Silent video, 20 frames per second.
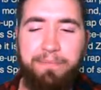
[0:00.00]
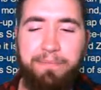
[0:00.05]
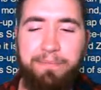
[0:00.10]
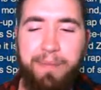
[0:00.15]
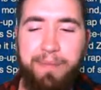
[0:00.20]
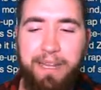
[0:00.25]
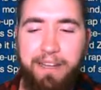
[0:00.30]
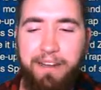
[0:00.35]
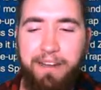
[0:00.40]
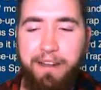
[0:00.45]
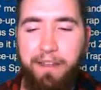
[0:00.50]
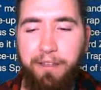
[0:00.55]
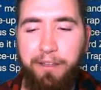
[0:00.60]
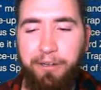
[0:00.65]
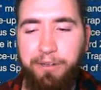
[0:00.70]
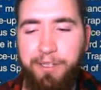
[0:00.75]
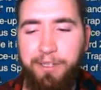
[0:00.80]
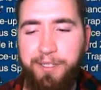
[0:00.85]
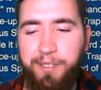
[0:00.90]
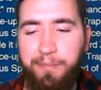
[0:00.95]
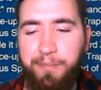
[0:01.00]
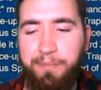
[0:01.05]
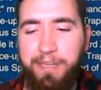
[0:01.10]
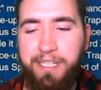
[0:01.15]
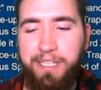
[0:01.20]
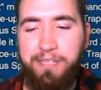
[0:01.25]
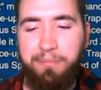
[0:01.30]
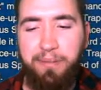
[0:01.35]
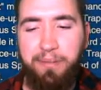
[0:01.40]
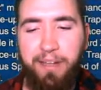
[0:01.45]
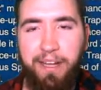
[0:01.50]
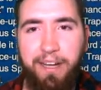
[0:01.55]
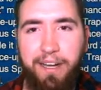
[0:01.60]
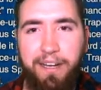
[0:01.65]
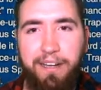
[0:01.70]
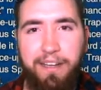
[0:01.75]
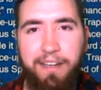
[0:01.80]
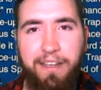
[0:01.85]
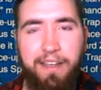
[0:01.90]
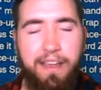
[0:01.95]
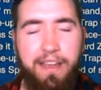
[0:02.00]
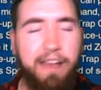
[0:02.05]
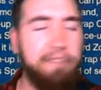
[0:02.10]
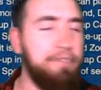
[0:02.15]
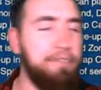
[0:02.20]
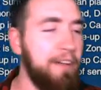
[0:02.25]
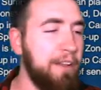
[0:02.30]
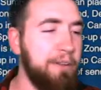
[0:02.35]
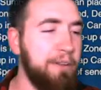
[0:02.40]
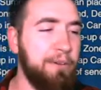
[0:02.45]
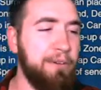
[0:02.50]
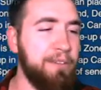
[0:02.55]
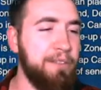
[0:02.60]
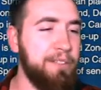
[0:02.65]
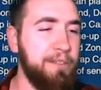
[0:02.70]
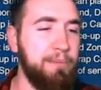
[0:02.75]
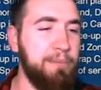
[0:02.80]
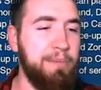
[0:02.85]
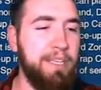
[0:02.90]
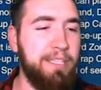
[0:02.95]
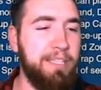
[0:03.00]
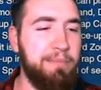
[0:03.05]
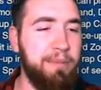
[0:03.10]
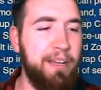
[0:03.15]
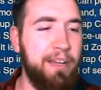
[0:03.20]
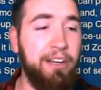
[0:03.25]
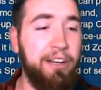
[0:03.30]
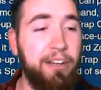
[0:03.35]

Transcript: beat another Crystal Beast player, a fellow Crystal Beast player.